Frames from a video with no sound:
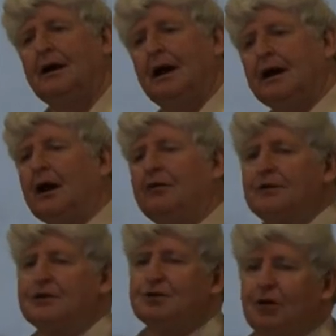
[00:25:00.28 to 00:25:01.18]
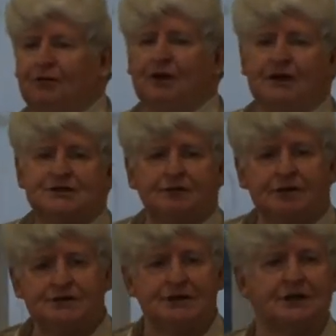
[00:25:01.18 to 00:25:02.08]
And over the 12 years of
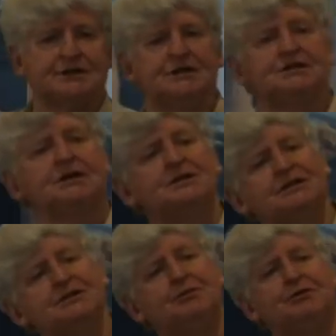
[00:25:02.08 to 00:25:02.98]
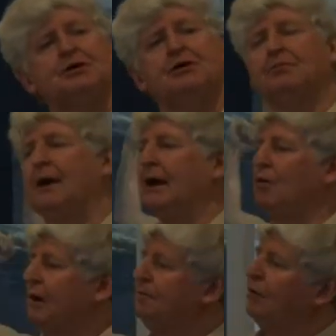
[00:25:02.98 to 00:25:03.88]
its existence, it's returned back
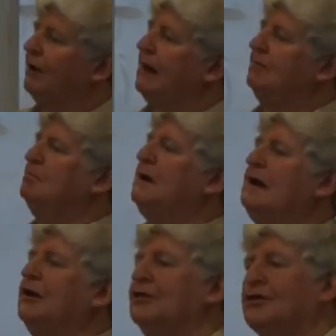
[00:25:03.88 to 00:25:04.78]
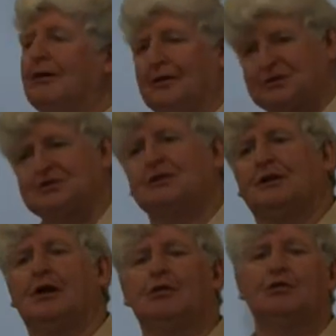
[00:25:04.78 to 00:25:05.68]
$1.8 million to
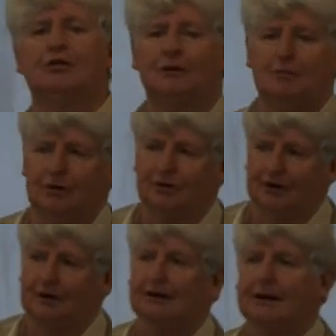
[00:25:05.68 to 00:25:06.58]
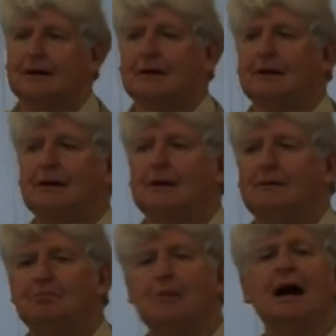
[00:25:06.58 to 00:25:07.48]
the local community.
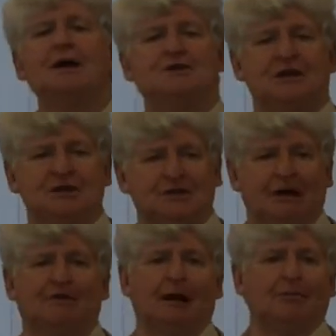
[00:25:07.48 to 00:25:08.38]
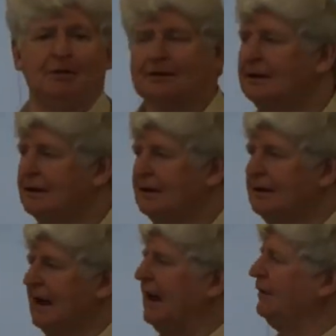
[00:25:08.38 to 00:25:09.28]
Amazing stuff happened.
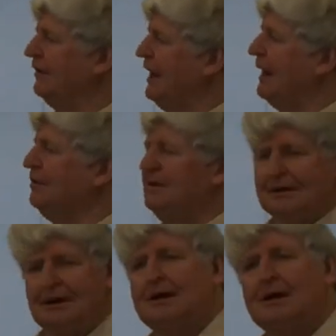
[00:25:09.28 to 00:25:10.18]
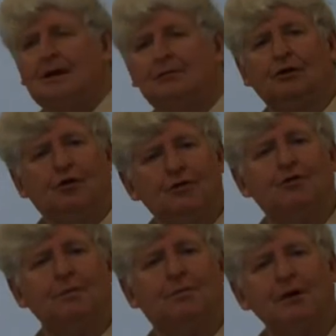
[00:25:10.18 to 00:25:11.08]
How did it happen? Well,
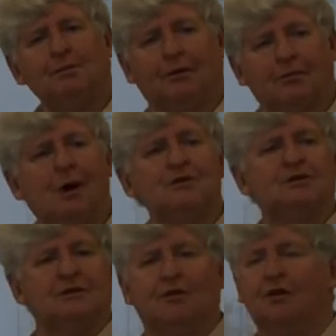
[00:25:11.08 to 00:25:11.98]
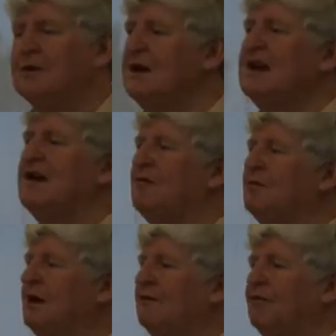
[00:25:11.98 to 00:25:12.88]
ordinary people, most of whom had never
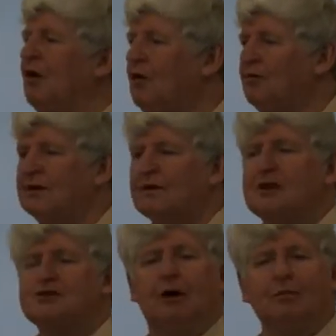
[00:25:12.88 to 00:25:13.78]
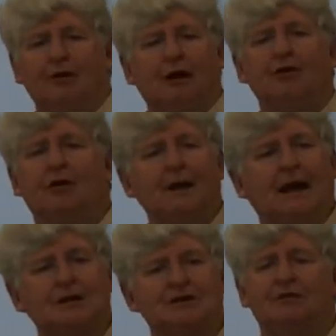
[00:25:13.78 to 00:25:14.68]
been involved in that type of economic
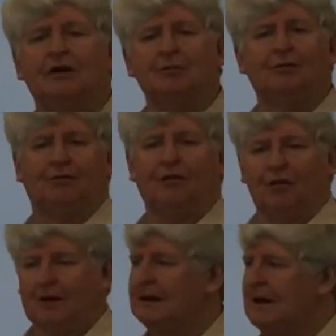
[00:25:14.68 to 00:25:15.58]
activity before,